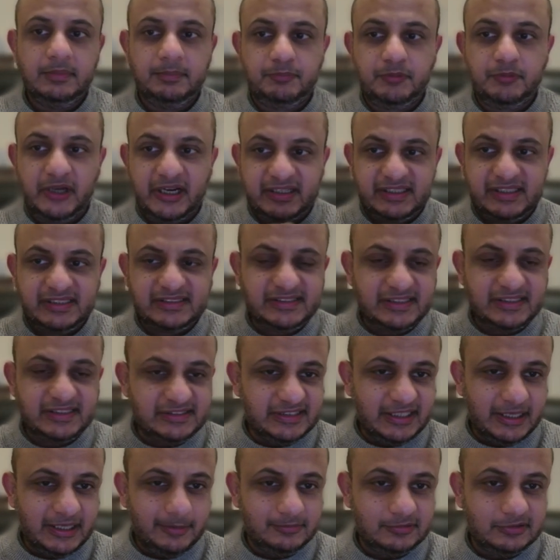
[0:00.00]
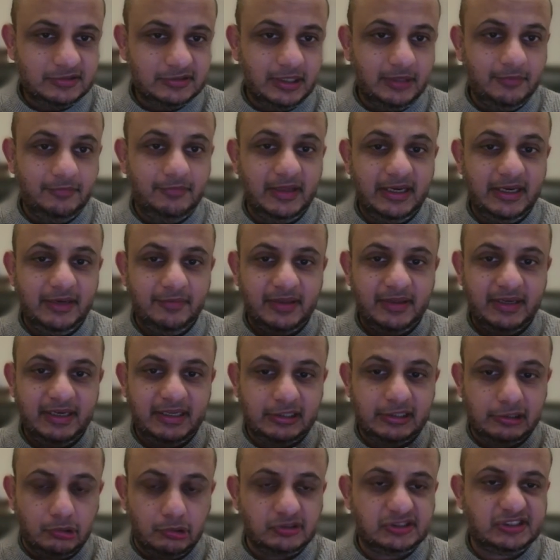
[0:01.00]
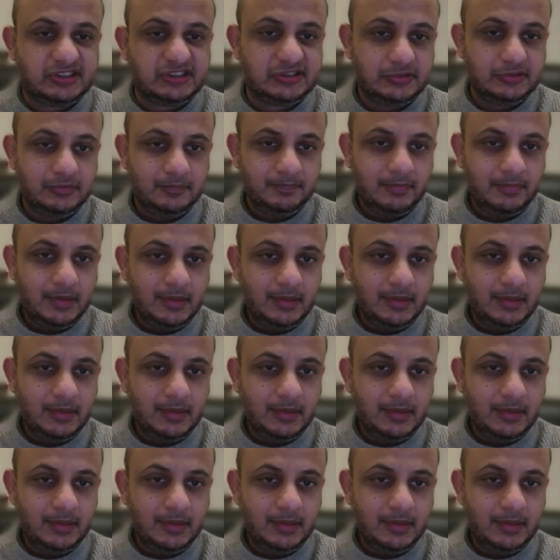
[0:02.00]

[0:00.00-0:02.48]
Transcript: practice exams are very, very close